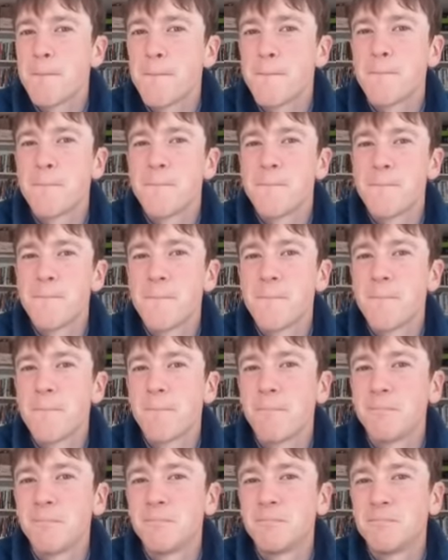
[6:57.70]

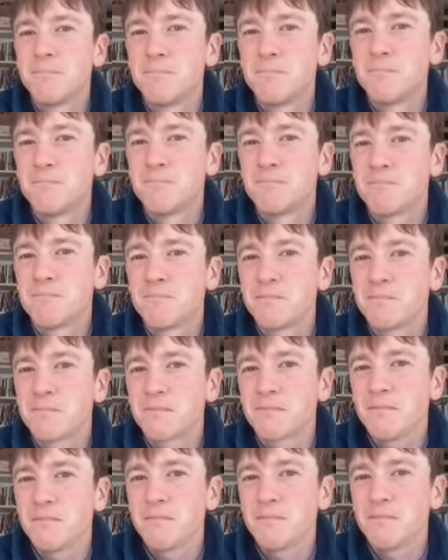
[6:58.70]

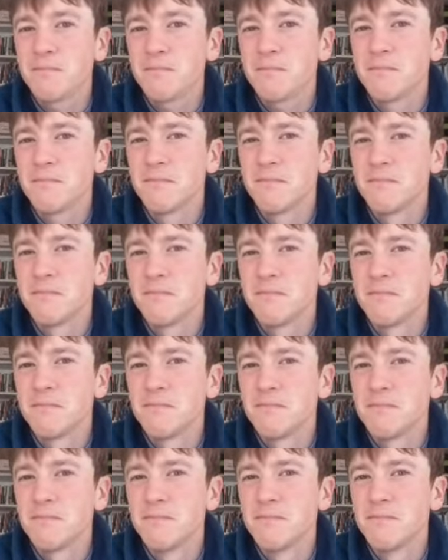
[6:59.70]

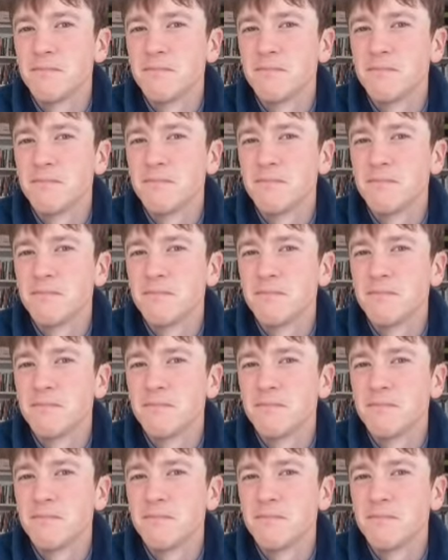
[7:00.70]
Nobody speaks.